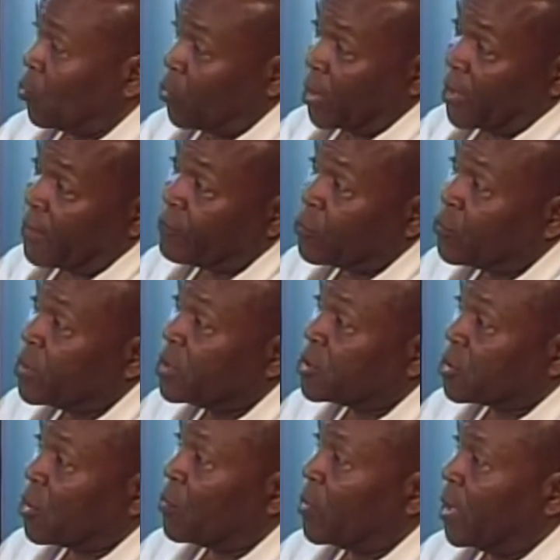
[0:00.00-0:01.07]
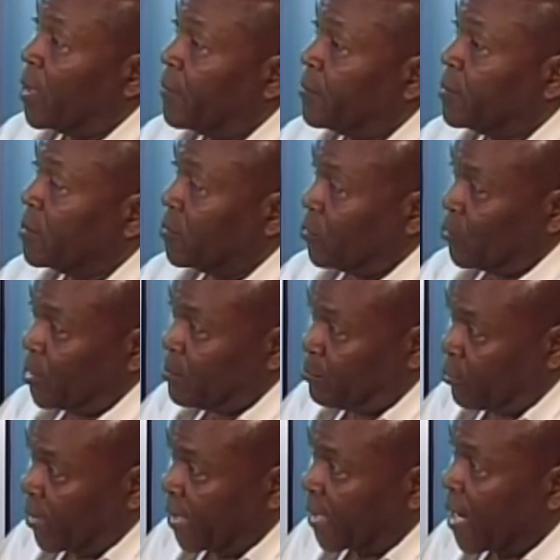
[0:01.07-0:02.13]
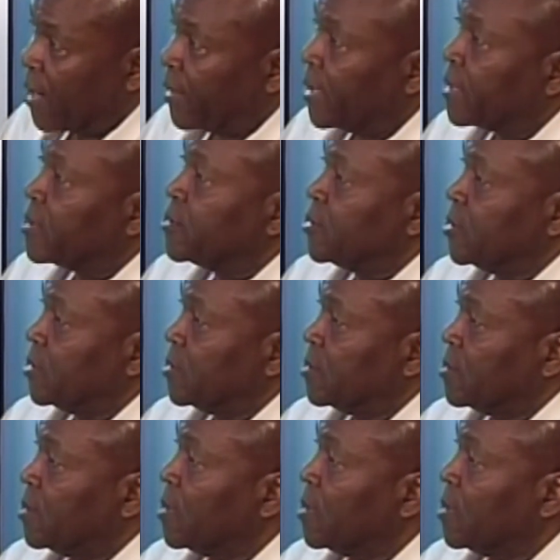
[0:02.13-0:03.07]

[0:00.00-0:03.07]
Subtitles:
Wherever we show up, we bring our energy.